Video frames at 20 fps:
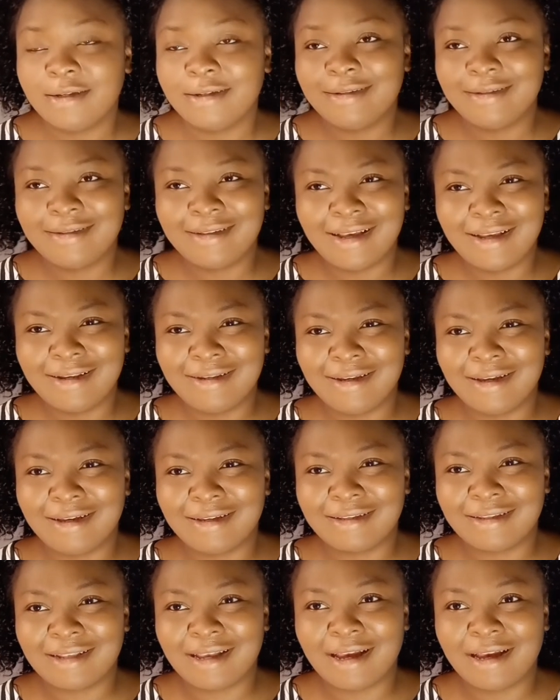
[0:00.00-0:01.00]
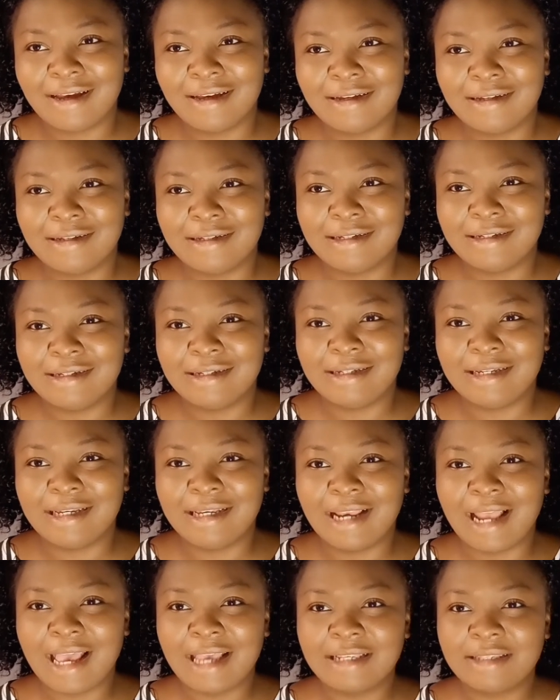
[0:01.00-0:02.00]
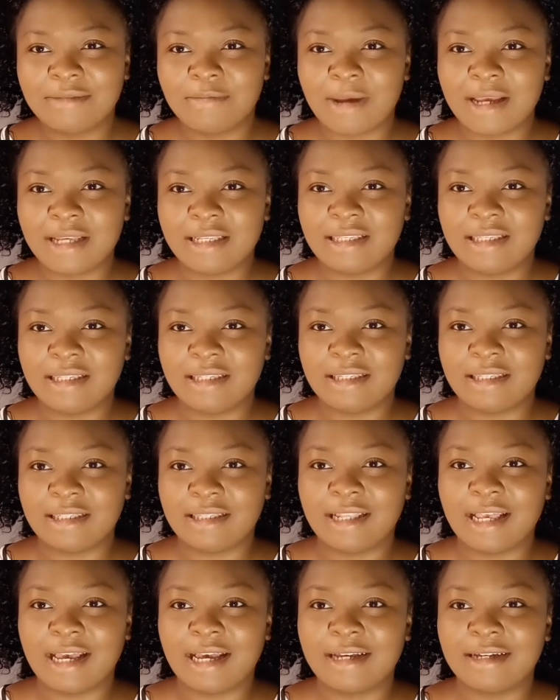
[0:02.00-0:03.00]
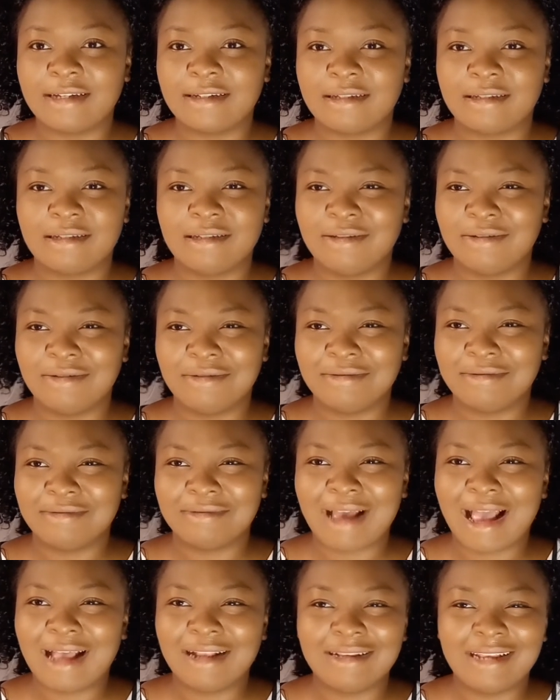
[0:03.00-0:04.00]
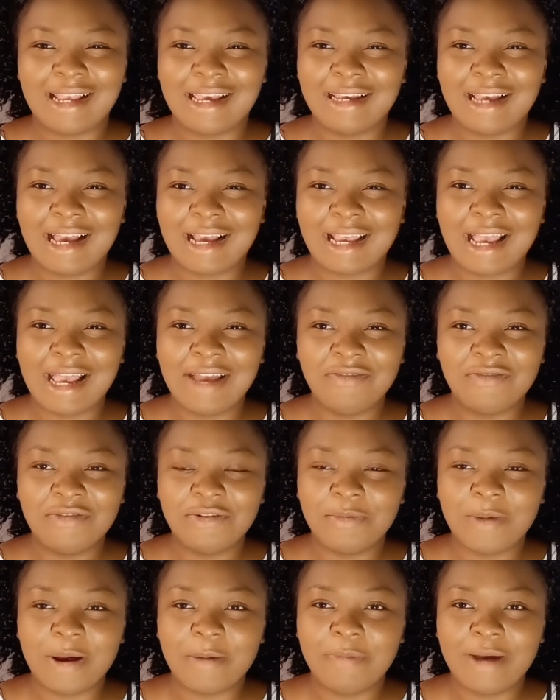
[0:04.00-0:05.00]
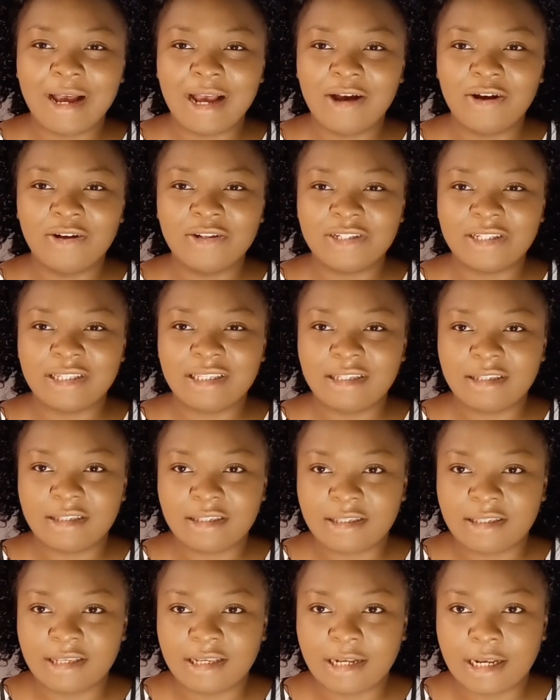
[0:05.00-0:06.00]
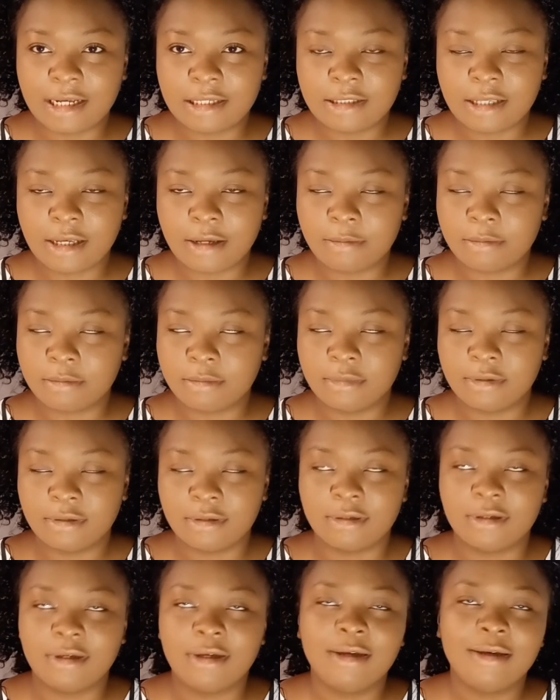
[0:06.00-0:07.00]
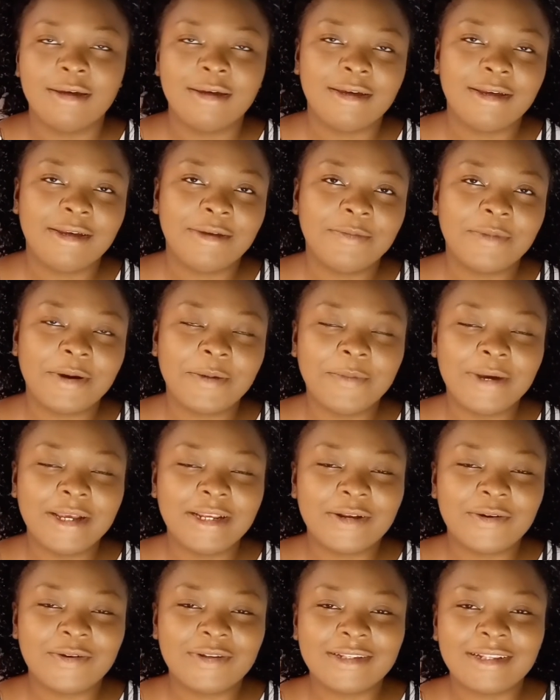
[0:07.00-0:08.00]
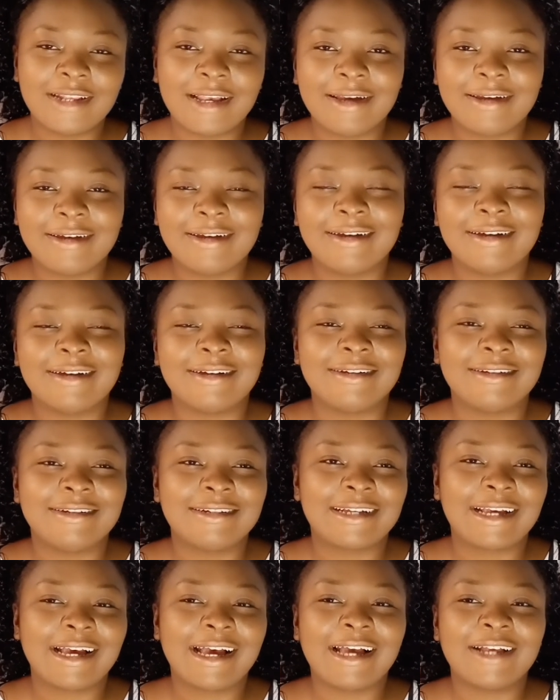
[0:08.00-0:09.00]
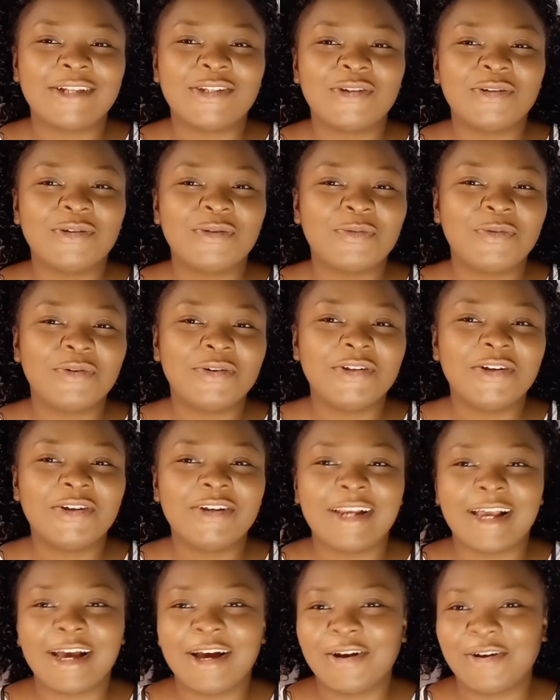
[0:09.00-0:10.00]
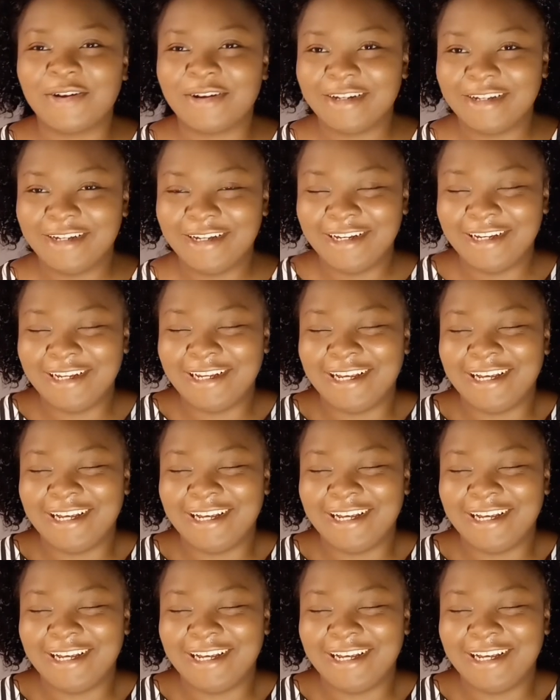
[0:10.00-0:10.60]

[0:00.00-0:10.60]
He said yes, that he likes my teeth. That, like, I can't even remember all the things he said that time. In my mind, I was like, "Car chocolate now already."